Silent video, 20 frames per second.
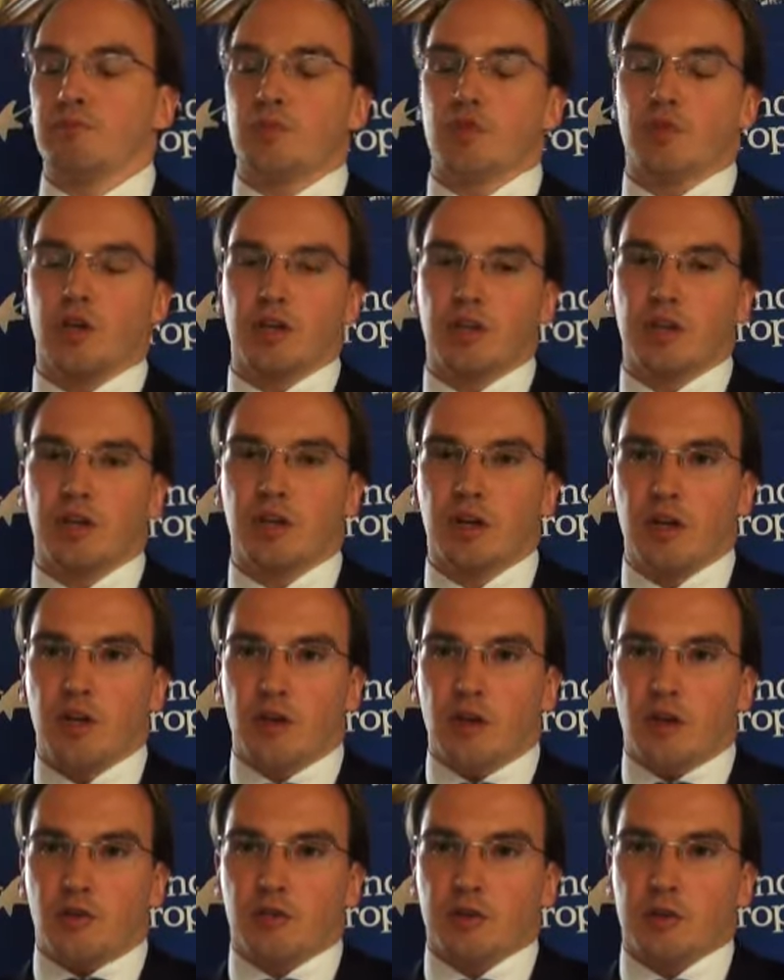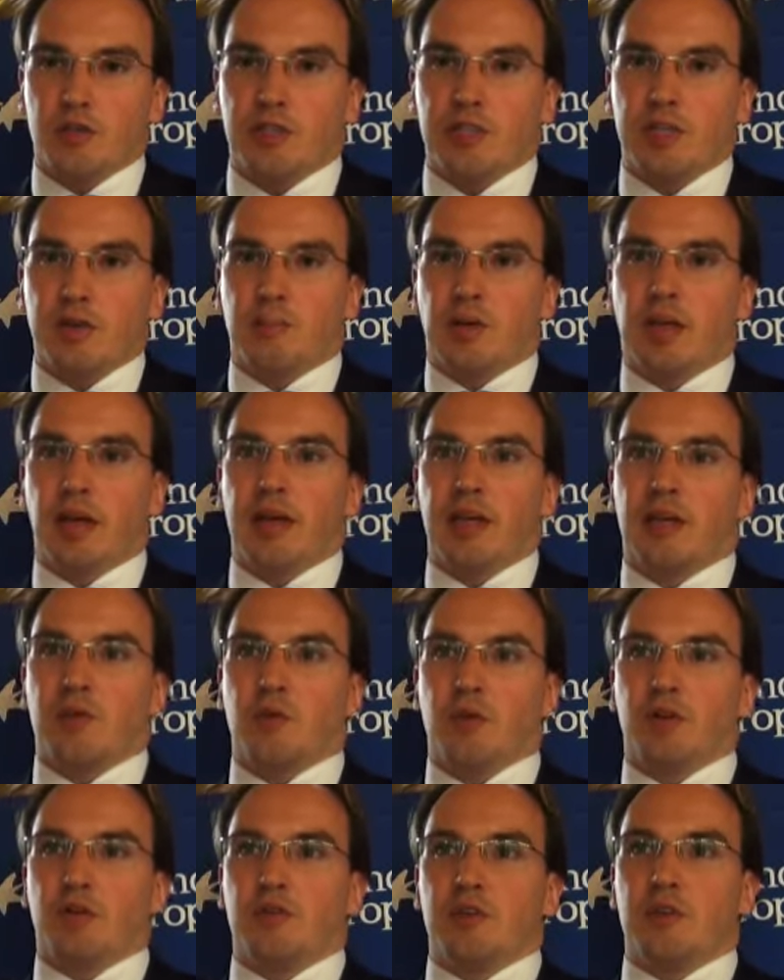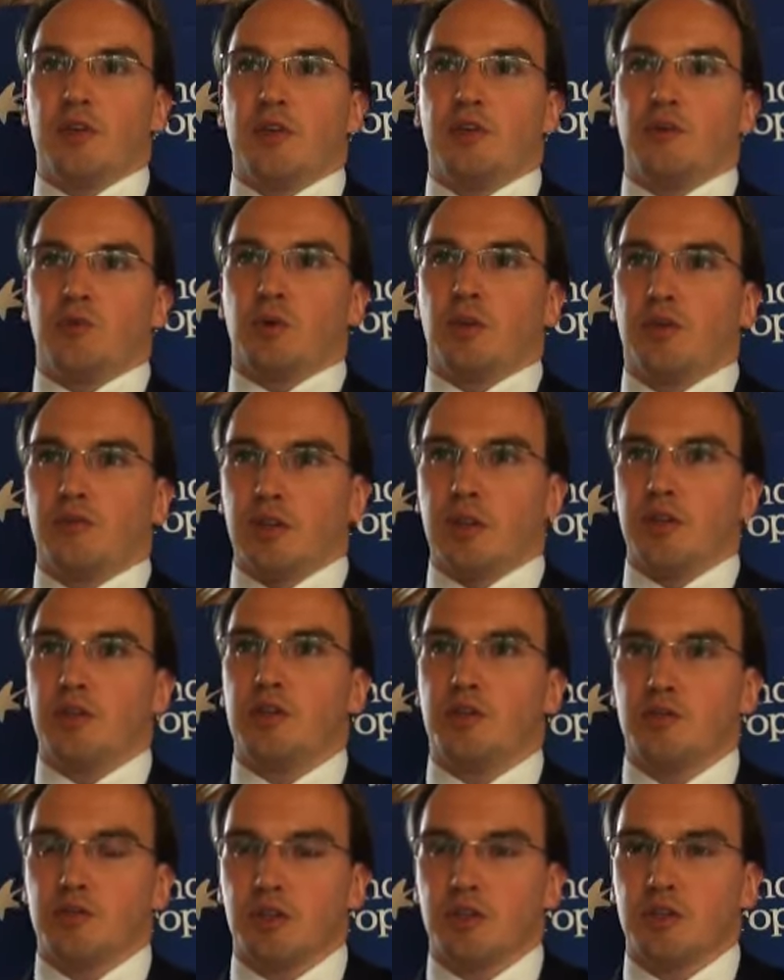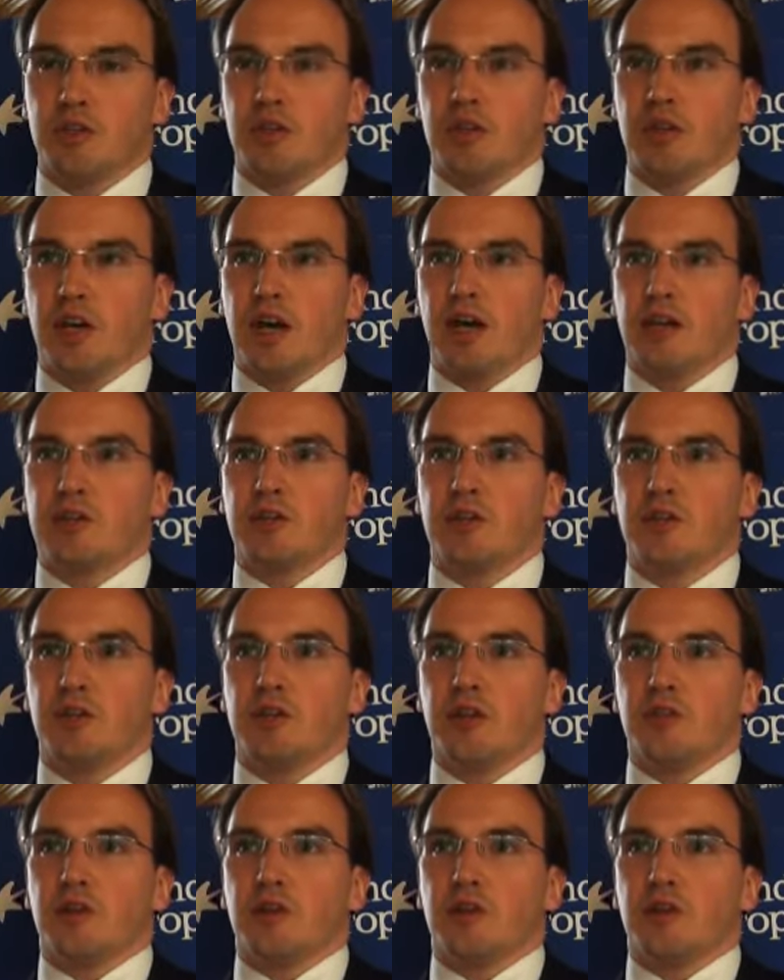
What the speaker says: So I think for city planning, one of the issues is that